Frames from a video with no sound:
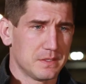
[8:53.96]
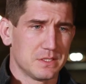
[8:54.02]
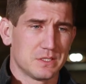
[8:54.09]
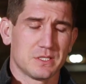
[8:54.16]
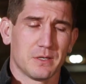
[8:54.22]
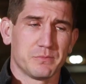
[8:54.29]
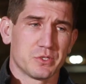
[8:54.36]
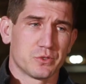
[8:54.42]

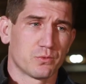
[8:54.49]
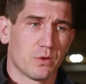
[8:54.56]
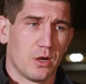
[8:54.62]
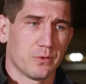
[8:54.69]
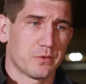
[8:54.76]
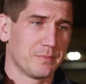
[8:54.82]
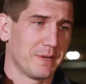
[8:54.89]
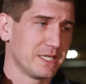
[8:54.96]
Something's
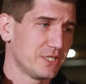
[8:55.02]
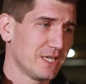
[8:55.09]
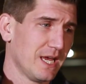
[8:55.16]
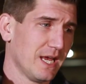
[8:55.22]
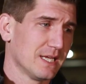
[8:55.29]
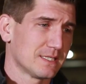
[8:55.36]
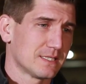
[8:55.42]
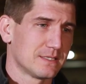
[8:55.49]
wrong with my
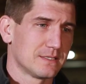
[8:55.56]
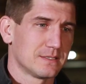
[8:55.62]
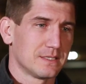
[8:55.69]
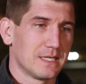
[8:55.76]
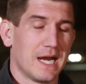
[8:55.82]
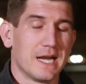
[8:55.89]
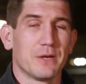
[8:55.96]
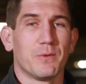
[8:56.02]
chest.
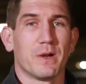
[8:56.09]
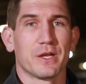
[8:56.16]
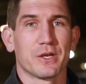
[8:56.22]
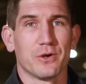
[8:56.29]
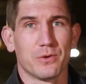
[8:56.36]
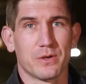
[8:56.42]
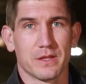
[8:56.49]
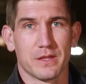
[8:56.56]
I didn't want to
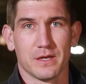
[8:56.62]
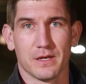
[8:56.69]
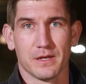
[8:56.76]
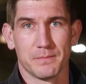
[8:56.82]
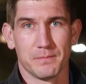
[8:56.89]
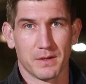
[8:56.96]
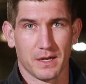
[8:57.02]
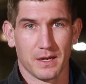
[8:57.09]
go to
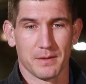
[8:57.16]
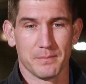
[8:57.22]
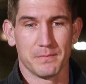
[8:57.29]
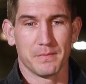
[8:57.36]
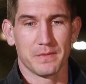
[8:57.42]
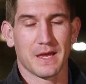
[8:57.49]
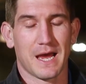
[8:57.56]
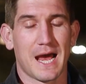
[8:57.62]

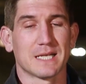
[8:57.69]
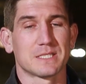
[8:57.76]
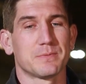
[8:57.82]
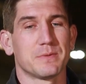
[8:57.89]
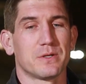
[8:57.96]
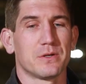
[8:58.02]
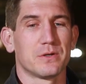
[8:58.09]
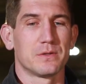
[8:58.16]
the
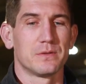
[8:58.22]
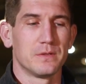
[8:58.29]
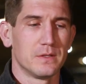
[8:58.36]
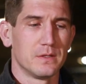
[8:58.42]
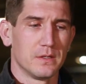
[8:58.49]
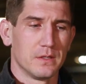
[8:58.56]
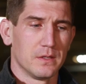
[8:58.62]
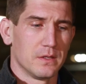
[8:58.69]
hospital.
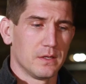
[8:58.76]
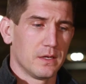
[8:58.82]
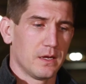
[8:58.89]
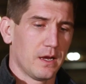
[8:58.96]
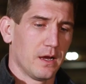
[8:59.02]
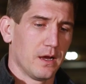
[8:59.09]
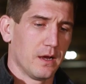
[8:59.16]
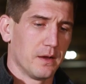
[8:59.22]

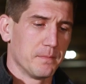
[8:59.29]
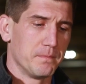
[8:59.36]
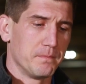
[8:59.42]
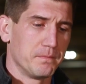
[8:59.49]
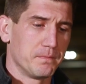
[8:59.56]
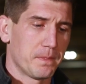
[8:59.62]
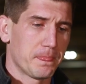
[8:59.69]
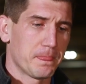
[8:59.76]

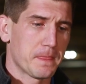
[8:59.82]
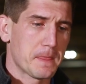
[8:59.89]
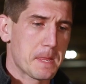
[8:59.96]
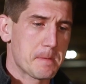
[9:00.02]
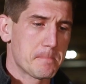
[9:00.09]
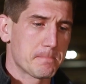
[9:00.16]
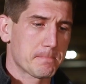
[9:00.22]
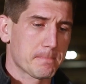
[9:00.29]

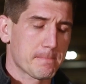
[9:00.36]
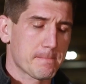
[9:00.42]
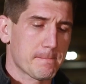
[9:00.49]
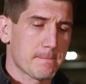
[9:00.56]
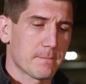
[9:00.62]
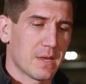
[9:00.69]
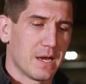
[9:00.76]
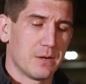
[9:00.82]

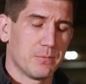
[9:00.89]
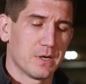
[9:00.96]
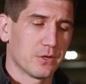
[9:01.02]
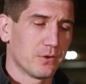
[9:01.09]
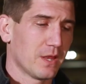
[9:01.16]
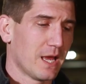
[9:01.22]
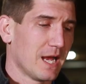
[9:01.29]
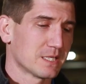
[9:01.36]
I don't want to
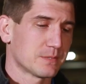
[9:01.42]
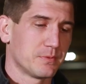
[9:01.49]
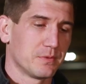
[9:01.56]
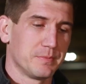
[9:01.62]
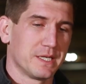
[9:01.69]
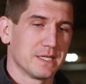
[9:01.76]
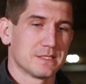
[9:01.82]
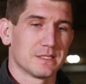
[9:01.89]
go to the hospital
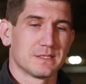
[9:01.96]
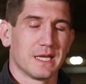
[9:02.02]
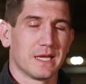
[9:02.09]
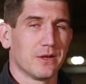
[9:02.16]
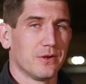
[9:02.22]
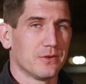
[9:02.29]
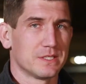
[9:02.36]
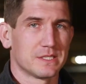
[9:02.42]
because I was
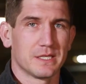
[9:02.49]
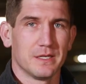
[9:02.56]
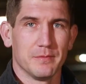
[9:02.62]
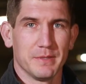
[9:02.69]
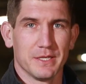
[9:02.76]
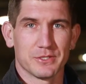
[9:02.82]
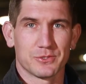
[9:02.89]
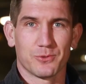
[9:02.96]
like, oh, it's going to
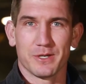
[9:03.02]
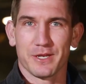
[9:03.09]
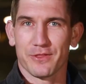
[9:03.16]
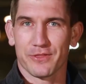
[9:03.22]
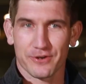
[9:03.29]
be a $20,000,